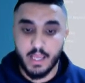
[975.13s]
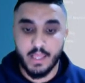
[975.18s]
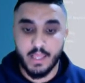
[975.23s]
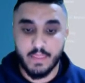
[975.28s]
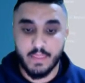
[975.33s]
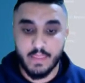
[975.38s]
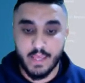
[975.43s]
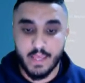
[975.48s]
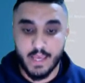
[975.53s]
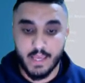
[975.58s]

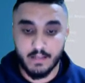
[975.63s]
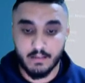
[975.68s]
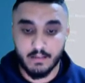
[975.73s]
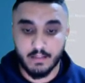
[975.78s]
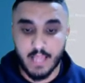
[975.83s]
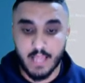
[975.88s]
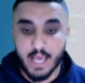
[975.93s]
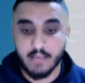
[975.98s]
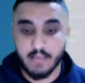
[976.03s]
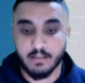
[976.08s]
And
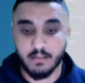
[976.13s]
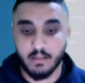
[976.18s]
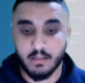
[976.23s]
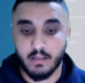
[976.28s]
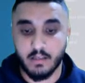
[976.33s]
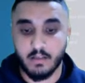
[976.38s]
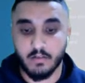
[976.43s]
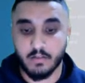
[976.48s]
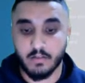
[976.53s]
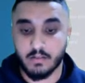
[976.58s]
then
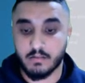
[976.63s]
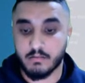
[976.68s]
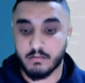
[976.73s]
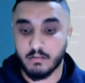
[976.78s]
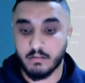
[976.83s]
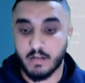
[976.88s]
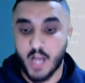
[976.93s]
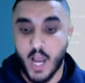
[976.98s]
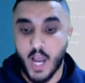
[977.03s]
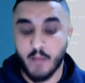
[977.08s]
lastly, you
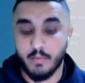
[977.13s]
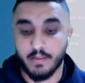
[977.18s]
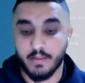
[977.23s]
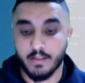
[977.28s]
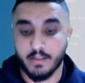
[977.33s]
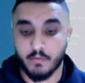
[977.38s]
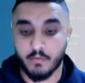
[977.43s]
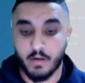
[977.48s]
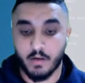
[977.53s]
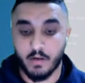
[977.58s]
just copy
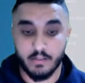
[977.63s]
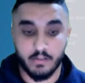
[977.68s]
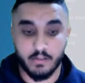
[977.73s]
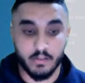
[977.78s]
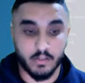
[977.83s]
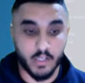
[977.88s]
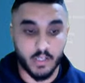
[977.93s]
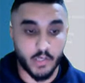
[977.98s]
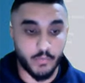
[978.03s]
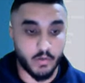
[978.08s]
this, run it
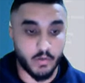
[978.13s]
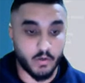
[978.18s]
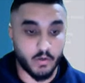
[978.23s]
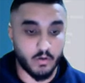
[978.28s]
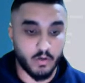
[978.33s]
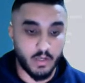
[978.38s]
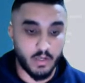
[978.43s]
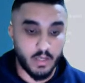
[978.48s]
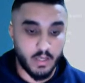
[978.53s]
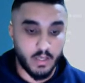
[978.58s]
into your
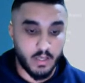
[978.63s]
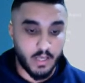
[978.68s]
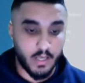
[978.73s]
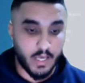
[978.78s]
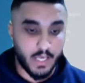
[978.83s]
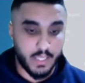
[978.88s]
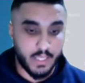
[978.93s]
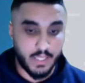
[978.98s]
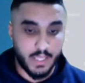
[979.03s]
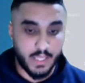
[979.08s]
terminal,
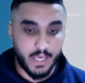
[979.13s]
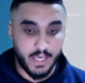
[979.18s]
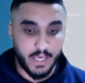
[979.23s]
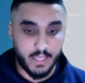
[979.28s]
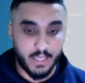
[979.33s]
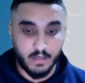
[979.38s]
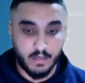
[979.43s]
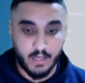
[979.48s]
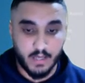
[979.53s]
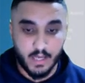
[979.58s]
and
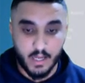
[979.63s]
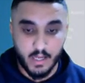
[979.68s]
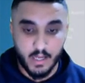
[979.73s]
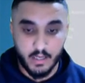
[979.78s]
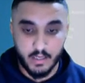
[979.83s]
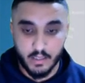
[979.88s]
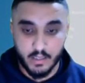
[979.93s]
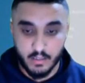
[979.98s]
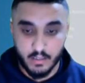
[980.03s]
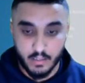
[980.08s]
then
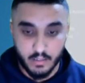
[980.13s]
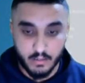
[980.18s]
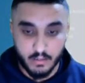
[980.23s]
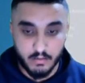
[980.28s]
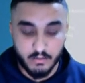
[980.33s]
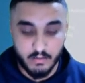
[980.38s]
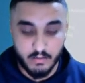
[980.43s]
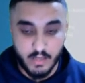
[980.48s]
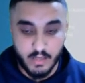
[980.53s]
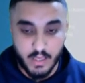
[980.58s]
here, like,
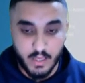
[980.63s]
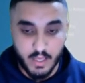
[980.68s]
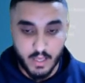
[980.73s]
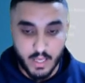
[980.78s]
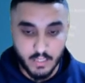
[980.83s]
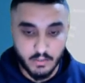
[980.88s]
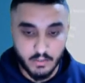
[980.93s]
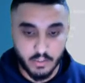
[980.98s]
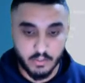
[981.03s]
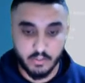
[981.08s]

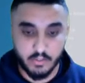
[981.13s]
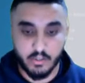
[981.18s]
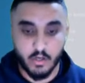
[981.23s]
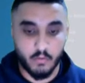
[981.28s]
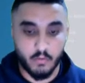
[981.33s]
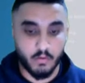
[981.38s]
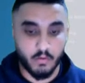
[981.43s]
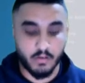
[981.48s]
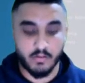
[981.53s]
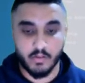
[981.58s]
actually, I
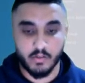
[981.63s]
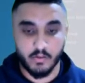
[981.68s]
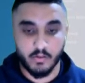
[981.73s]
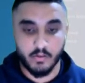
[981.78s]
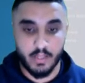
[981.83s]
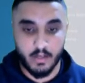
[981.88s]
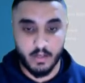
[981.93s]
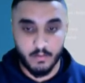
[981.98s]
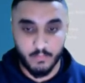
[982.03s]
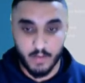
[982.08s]
don't want to
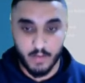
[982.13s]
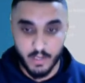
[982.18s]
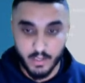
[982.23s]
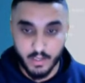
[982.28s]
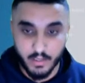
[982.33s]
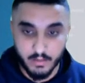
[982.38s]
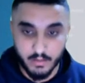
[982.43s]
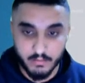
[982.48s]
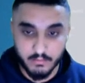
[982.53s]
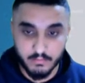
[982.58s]
show that on
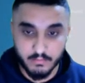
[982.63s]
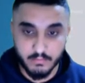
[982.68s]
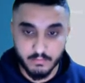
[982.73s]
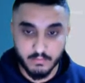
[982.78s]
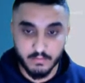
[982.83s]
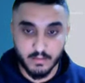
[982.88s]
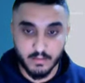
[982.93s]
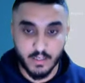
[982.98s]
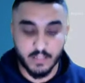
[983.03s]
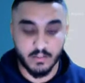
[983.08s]
my.
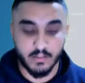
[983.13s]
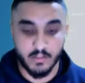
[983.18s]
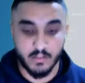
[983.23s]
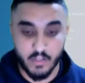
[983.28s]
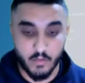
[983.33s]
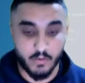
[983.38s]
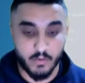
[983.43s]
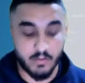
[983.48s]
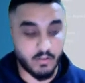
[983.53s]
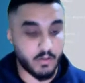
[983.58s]
Actually,
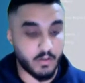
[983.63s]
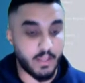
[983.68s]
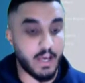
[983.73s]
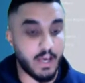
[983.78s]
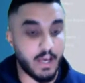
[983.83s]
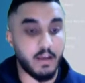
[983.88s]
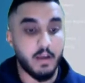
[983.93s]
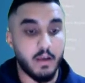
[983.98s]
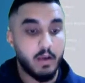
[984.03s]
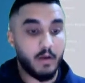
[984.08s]
I don't want to show
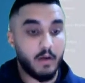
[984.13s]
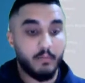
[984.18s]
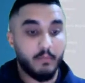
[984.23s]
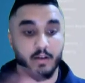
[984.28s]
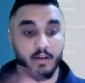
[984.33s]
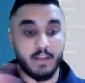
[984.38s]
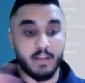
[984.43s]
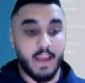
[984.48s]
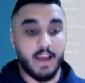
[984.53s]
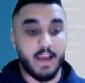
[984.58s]
that.
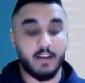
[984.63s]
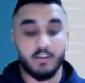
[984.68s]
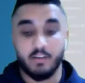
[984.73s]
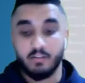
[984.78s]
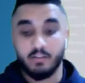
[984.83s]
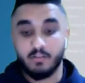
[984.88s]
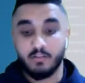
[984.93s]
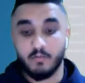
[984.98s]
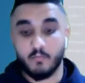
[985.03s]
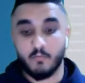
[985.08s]
But yeah,
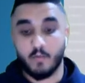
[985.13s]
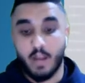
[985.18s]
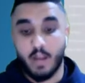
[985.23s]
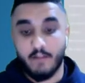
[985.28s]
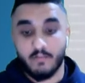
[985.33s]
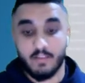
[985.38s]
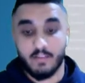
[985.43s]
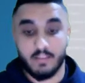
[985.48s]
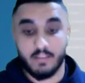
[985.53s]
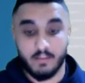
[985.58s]
you're just
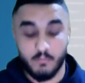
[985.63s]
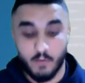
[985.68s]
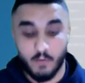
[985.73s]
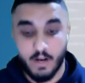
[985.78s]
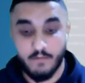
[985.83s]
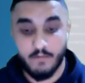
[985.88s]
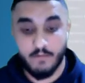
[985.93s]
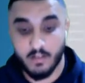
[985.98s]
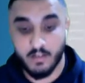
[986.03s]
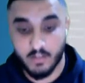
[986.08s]

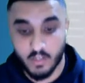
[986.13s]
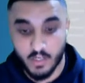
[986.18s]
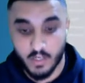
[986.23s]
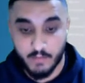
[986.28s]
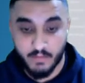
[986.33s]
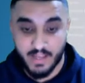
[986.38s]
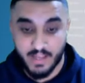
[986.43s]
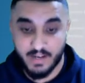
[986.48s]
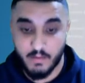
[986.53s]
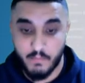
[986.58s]
whatever it's
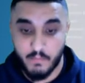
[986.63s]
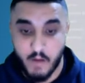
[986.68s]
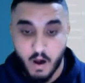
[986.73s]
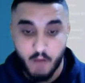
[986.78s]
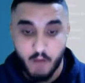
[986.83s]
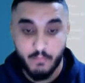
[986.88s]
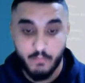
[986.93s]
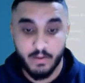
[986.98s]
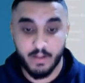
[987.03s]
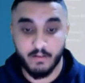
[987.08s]
going to end up
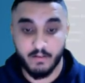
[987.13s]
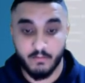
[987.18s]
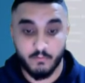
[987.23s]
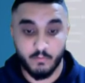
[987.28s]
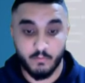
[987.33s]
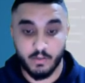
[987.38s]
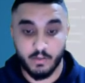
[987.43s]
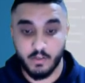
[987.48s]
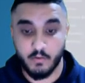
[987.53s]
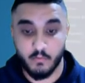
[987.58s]
popping
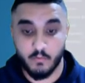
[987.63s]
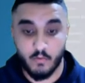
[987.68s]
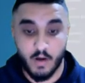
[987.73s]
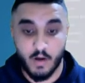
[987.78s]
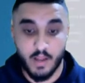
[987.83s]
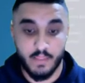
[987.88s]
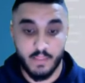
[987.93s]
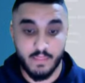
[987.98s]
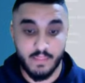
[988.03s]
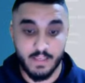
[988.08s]
when you
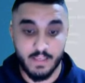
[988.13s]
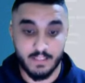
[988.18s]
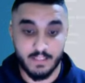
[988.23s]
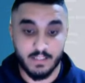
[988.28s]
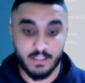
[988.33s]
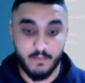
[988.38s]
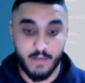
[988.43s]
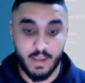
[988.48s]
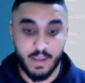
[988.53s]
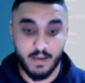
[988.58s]
run
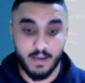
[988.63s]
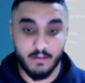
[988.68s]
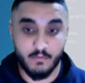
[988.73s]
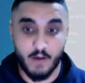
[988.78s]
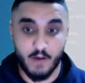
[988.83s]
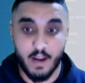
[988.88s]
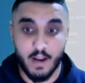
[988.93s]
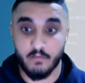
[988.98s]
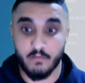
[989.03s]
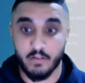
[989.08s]
this
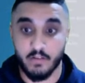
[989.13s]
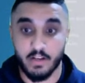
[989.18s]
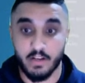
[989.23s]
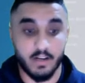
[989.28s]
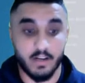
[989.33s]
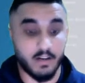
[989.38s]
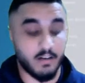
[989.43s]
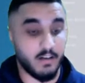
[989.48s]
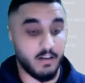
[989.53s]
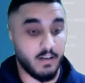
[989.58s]
command right over
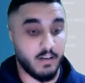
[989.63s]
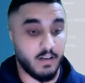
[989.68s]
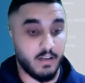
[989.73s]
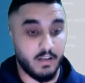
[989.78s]
here.